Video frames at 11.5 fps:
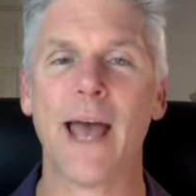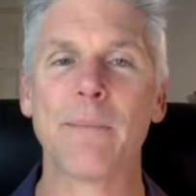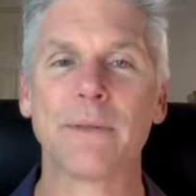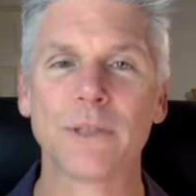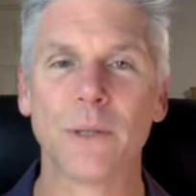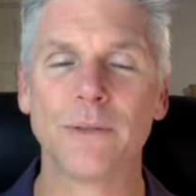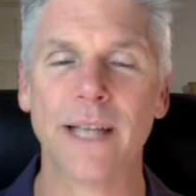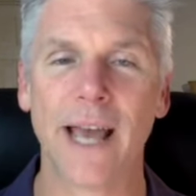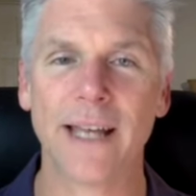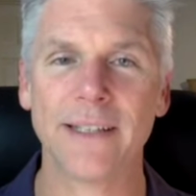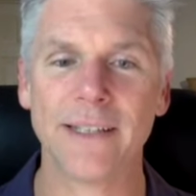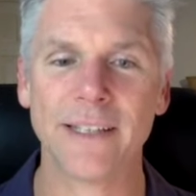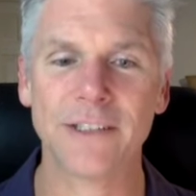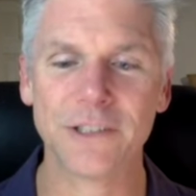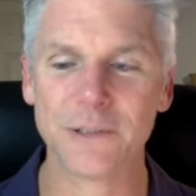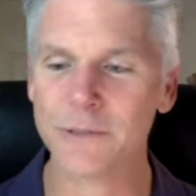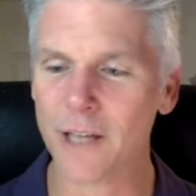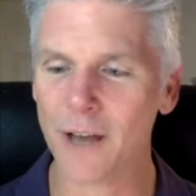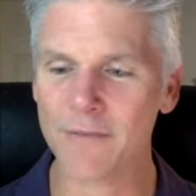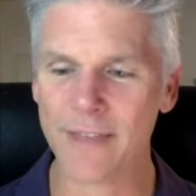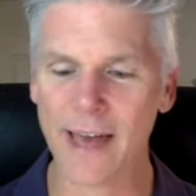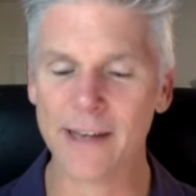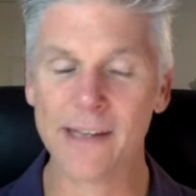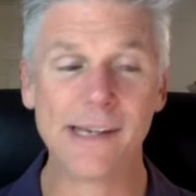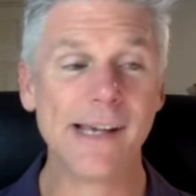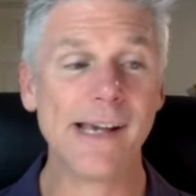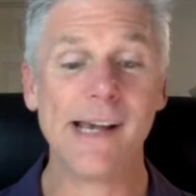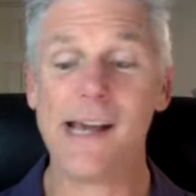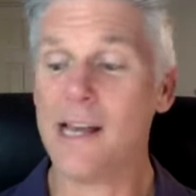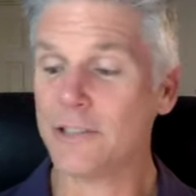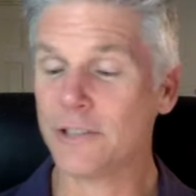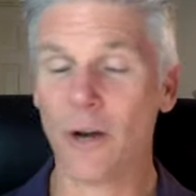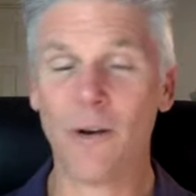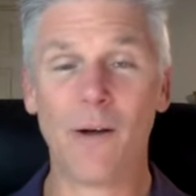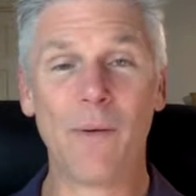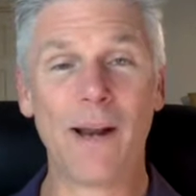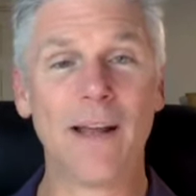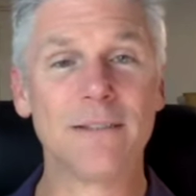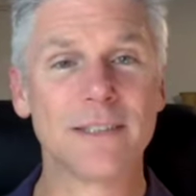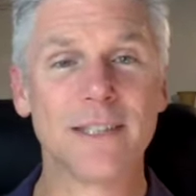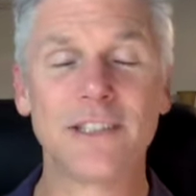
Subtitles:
episodes and issues of that. So what else?